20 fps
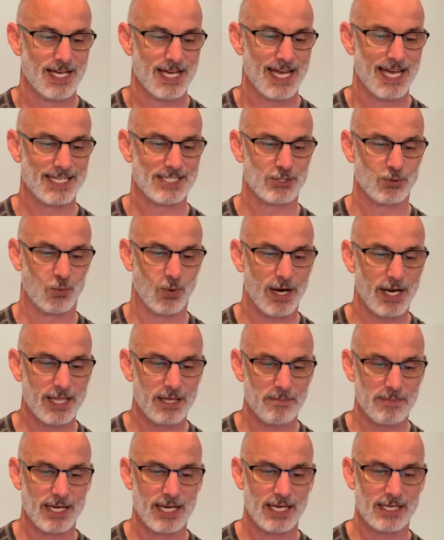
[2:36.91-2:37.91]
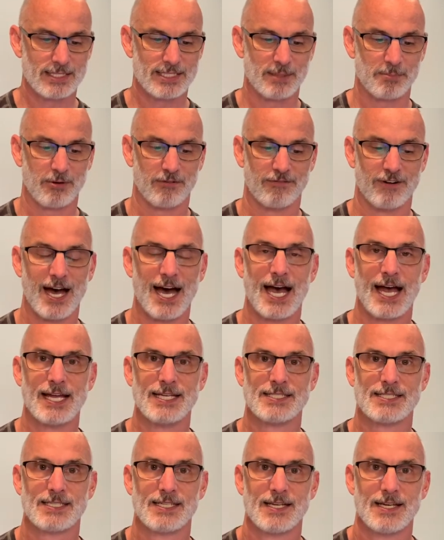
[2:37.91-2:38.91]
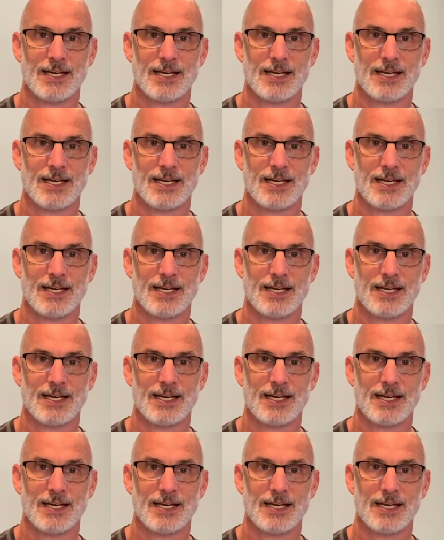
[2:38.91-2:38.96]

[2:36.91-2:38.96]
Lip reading: It's one of the means that provides